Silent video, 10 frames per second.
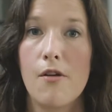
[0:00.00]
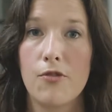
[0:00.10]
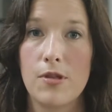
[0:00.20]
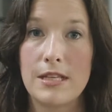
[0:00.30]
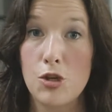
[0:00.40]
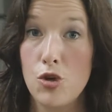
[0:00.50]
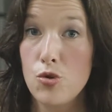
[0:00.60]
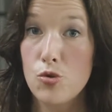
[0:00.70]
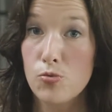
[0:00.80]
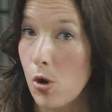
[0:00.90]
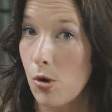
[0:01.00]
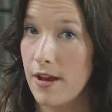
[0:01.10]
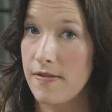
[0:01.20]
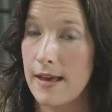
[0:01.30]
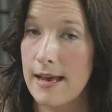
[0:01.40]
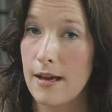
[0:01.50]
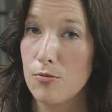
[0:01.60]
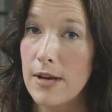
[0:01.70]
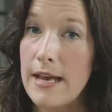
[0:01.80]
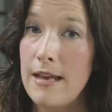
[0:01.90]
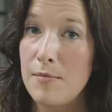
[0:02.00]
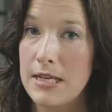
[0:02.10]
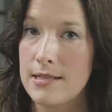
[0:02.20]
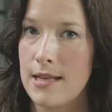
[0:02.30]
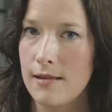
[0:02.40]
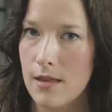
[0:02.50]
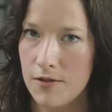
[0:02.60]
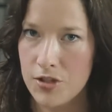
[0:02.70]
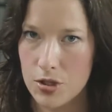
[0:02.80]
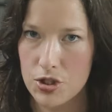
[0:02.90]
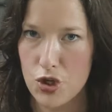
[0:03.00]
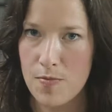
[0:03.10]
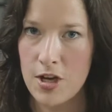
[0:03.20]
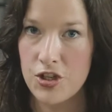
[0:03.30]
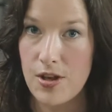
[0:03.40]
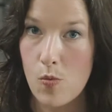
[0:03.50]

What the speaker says: for this new role that they had written because they loved her so much,